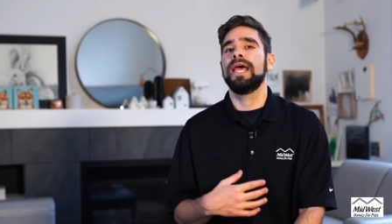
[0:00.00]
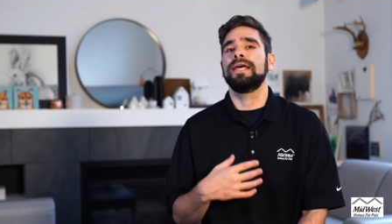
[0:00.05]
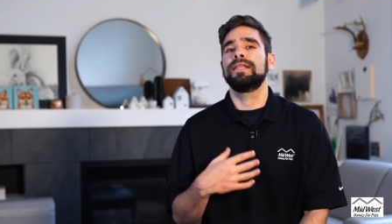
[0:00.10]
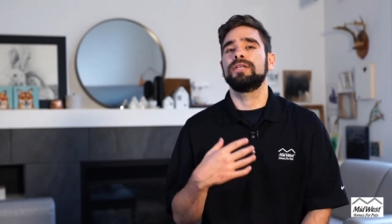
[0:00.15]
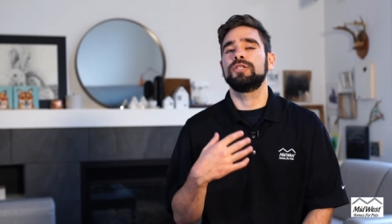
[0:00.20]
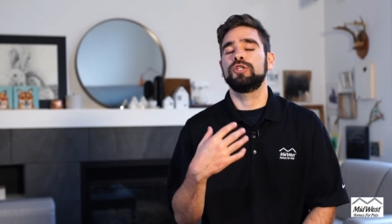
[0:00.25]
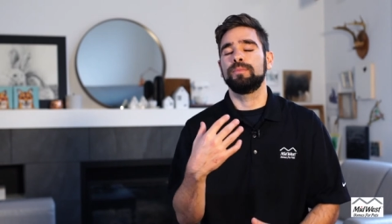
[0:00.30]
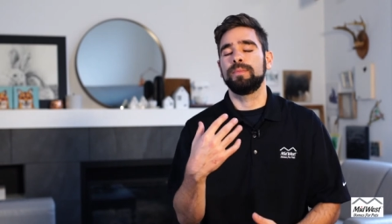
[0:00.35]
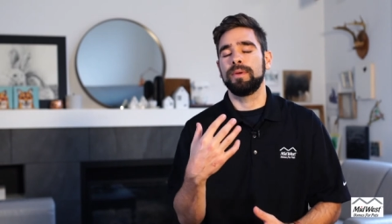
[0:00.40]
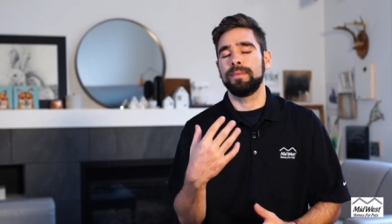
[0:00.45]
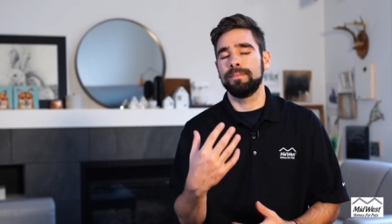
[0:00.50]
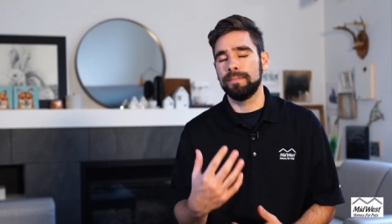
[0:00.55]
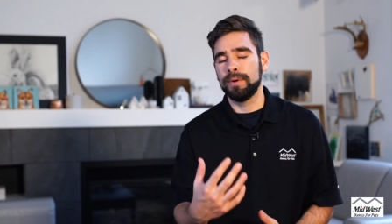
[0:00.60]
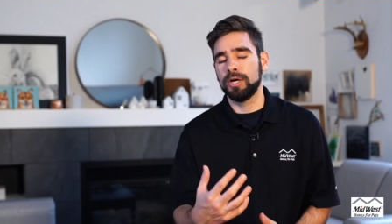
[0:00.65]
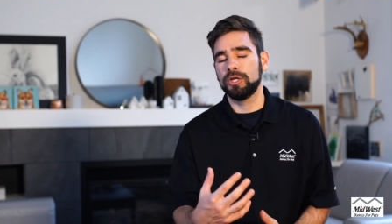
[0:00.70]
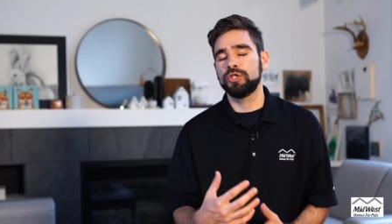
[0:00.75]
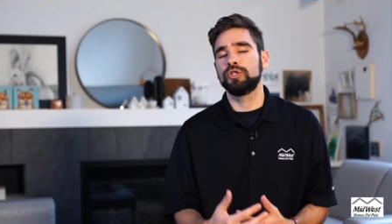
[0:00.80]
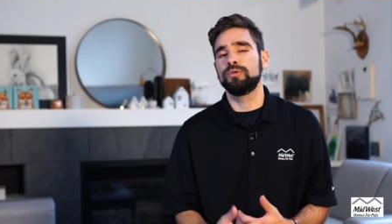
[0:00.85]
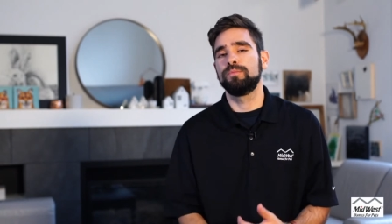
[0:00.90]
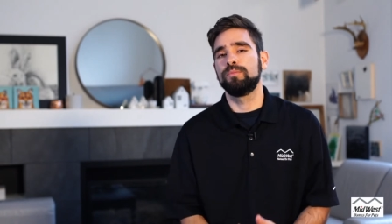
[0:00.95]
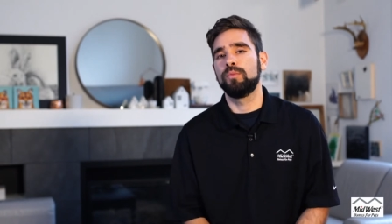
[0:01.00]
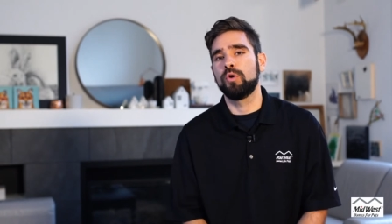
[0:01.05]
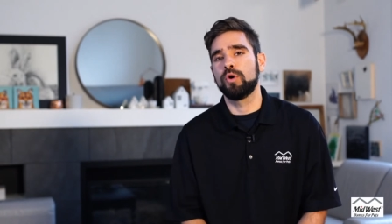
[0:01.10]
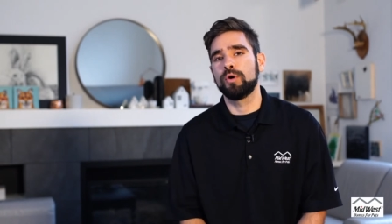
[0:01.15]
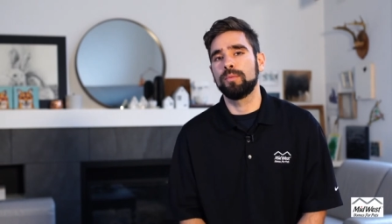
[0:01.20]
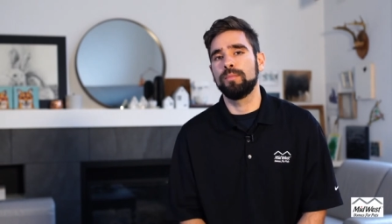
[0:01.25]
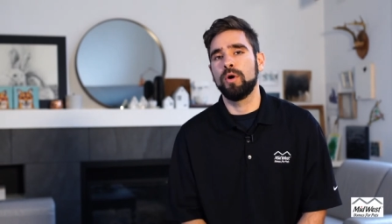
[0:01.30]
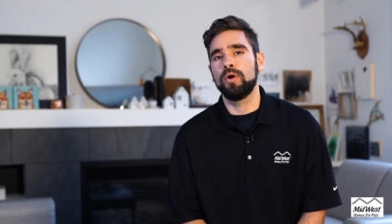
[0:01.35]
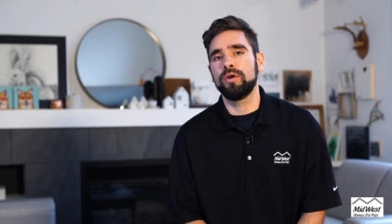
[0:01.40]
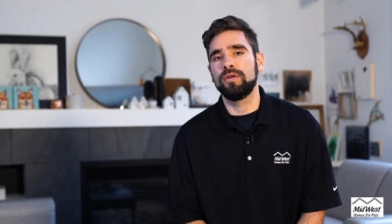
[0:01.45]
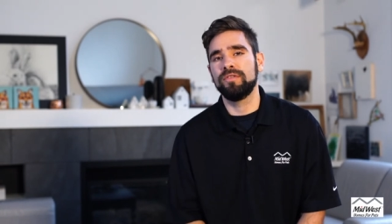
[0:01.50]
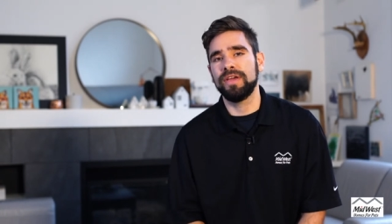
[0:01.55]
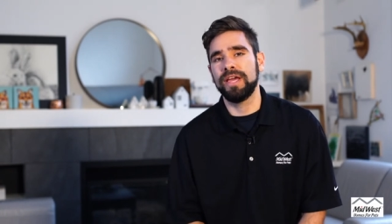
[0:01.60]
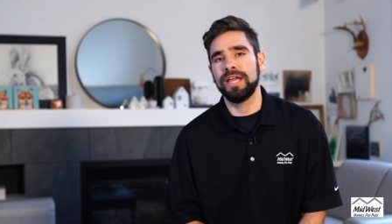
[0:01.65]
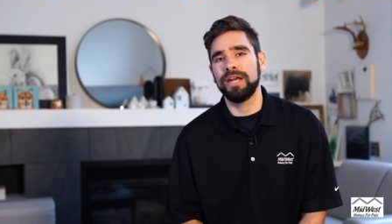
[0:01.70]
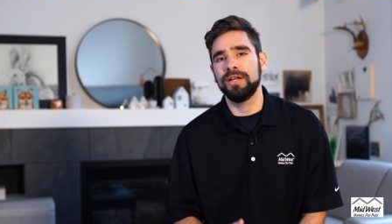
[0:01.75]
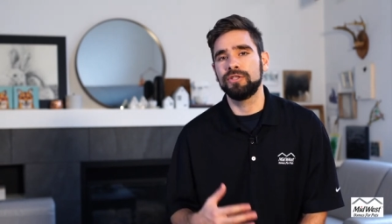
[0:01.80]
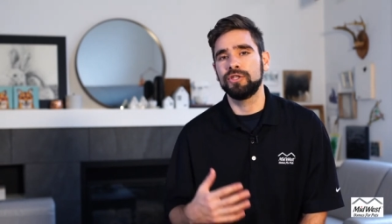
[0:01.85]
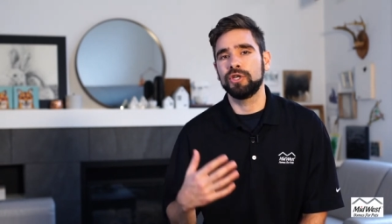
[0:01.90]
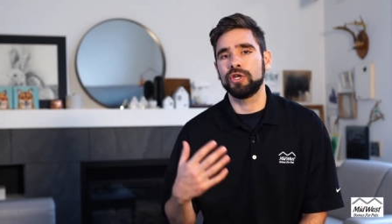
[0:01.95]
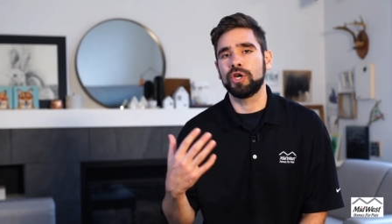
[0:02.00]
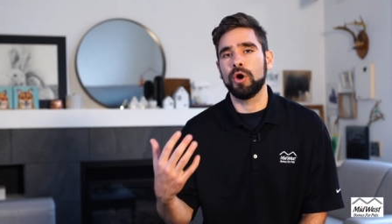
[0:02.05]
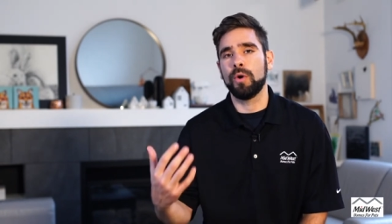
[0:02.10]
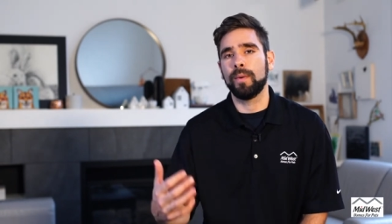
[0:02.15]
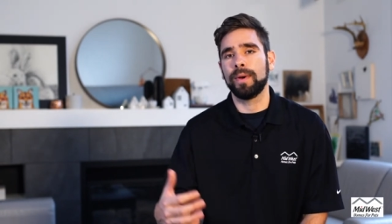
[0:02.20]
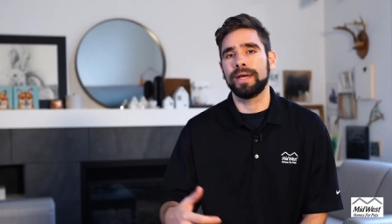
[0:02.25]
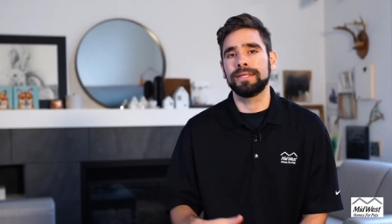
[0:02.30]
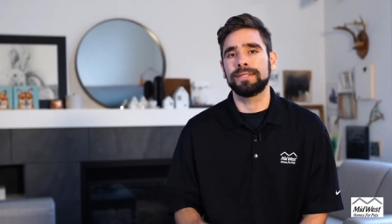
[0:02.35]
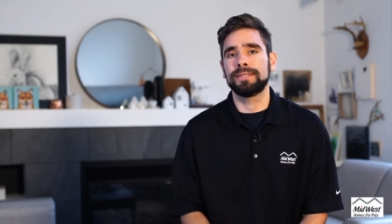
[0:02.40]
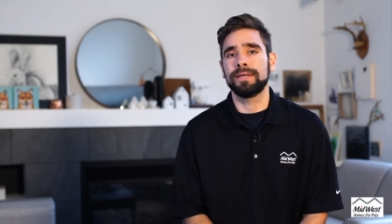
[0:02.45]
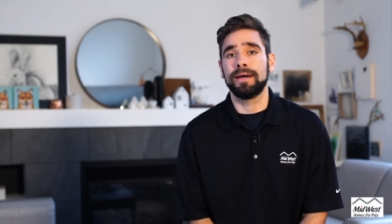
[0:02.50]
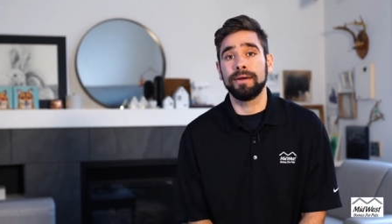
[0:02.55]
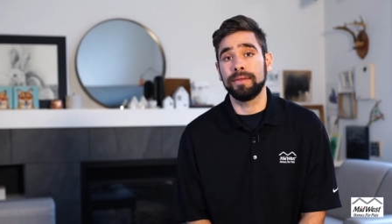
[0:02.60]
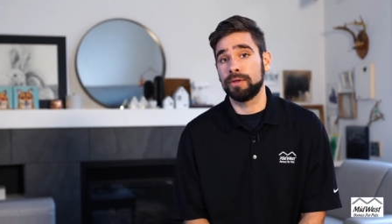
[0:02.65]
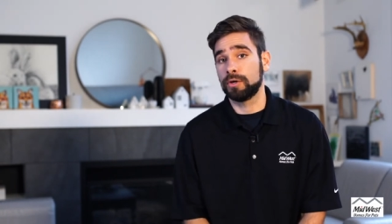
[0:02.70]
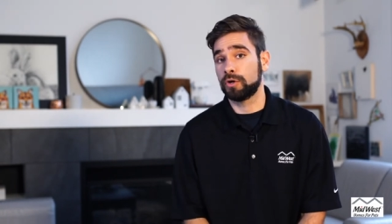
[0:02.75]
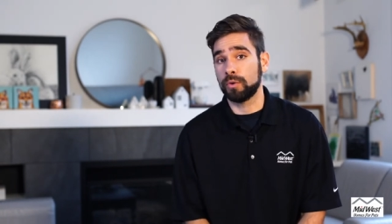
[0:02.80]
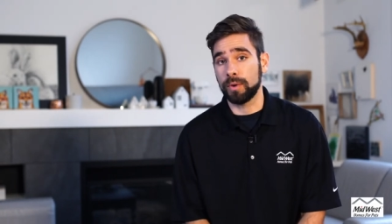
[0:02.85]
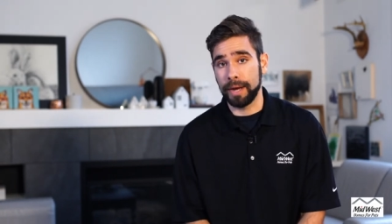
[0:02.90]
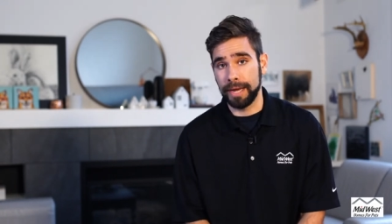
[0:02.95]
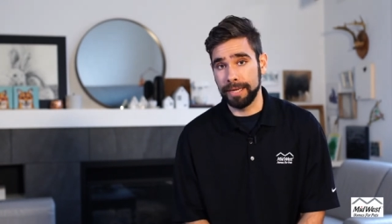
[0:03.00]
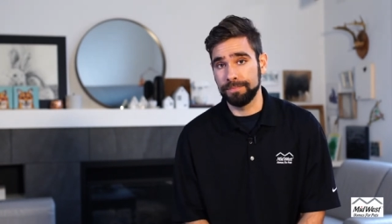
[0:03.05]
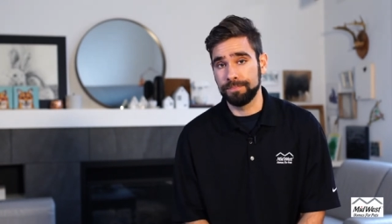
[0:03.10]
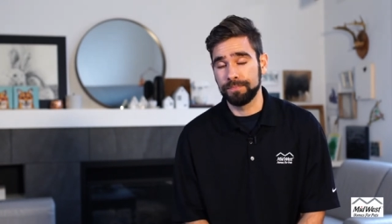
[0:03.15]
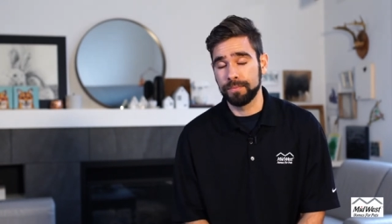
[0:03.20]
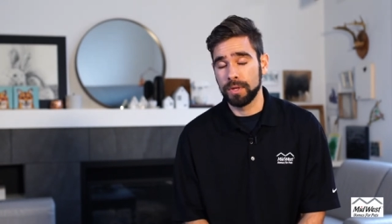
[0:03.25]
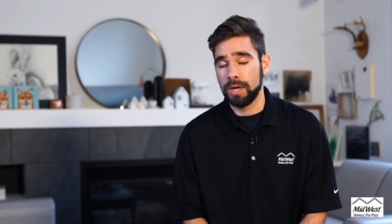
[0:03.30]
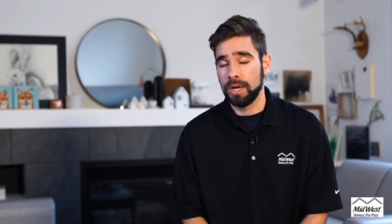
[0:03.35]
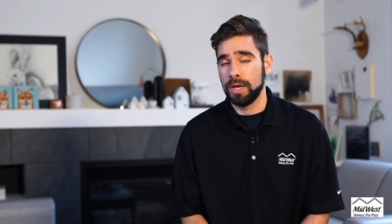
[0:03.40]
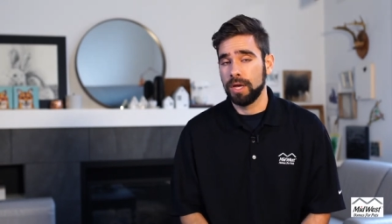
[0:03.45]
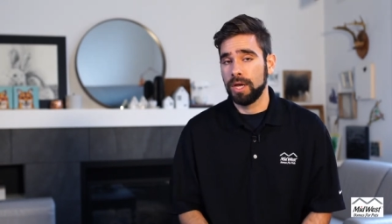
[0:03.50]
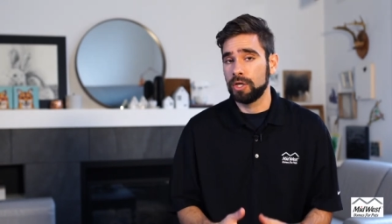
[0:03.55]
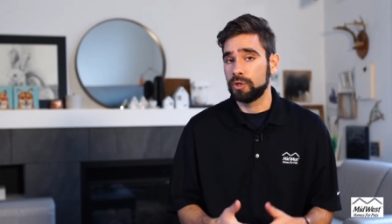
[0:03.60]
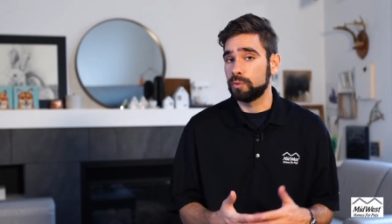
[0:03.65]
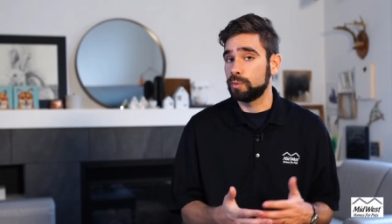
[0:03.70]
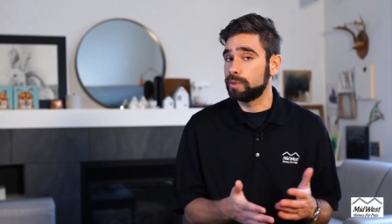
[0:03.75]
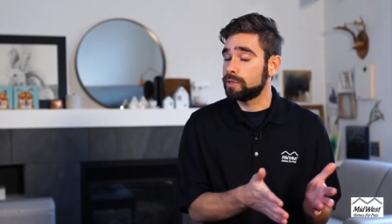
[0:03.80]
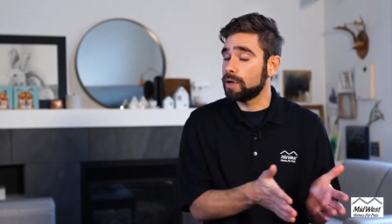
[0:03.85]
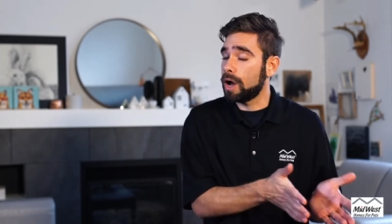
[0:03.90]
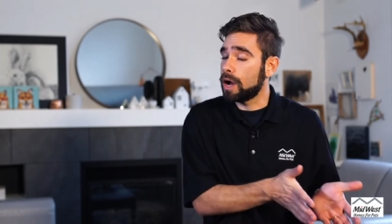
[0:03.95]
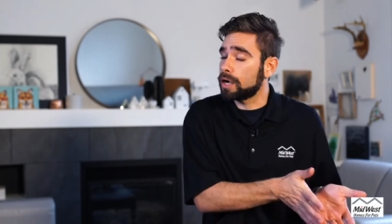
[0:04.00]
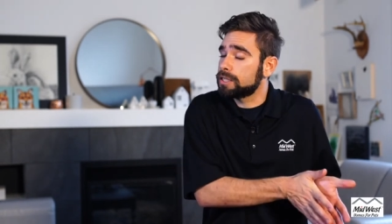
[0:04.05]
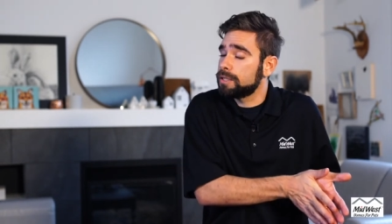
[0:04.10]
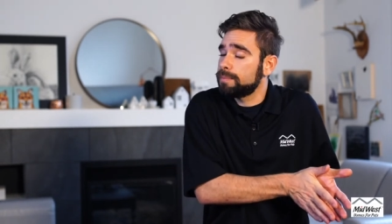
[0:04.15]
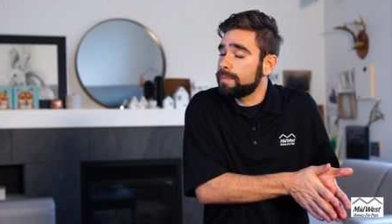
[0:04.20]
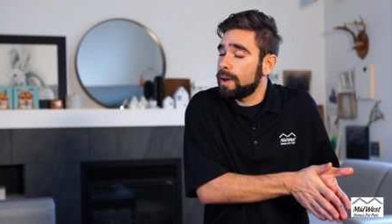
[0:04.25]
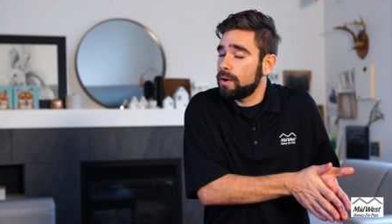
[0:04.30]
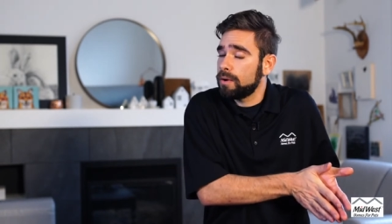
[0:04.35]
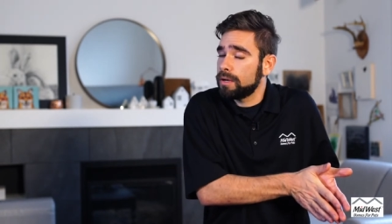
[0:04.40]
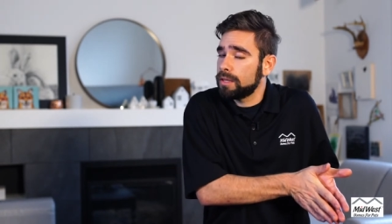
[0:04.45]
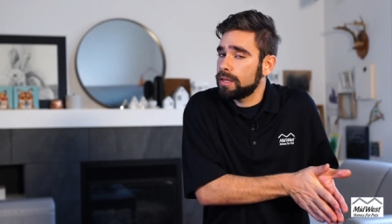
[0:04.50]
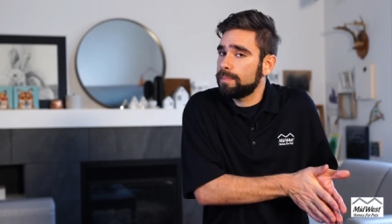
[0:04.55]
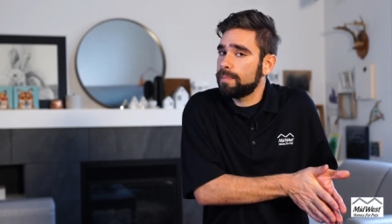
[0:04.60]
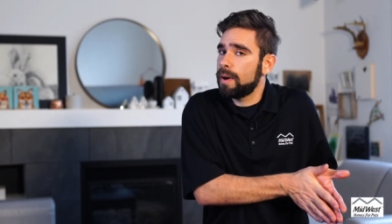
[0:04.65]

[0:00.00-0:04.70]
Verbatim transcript: they should be much more motivated to going inside of the crate. As we talked about in the